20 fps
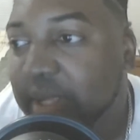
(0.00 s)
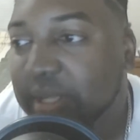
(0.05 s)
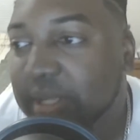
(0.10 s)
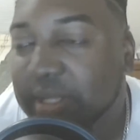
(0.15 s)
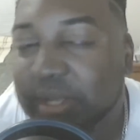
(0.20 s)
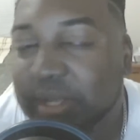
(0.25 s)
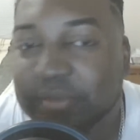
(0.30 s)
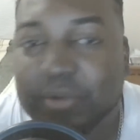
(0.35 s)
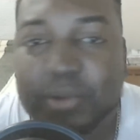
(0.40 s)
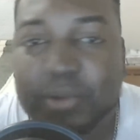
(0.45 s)

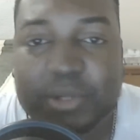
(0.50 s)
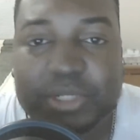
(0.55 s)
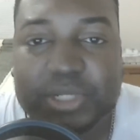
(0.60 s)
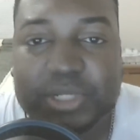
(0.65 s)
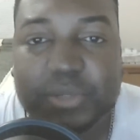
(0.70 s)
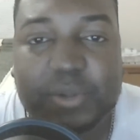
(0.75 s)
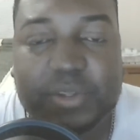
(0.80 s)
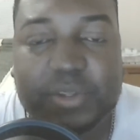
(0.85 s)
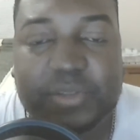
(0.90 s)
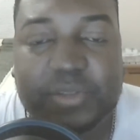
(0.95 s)
of course she
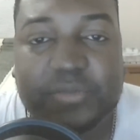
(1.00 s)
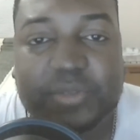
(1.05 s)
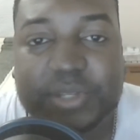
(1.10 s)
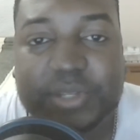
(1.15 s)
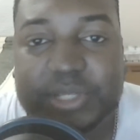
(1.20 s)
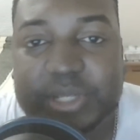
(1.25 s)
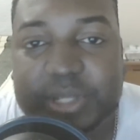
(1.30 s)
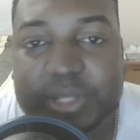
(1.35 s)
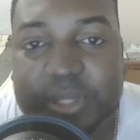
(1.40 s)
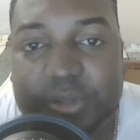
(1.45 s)
wasn't
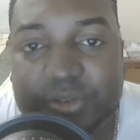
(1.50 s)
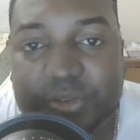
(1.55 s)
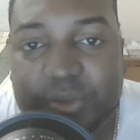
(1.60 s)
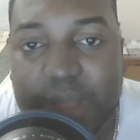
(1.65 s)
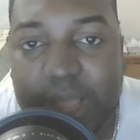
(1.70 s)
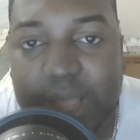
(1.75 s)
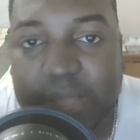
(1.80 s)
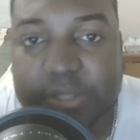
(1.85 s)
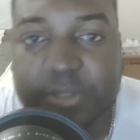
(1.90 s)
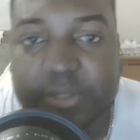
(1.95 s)
physically
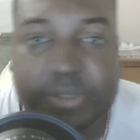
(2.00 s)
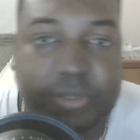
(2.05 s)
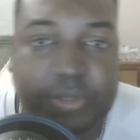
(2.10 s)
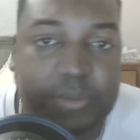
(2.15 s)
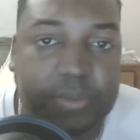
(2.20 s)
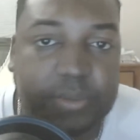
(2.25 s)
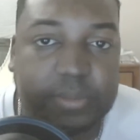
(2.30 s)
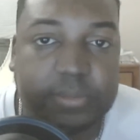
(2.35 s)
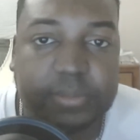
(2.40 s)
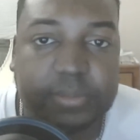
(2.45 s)
attracted to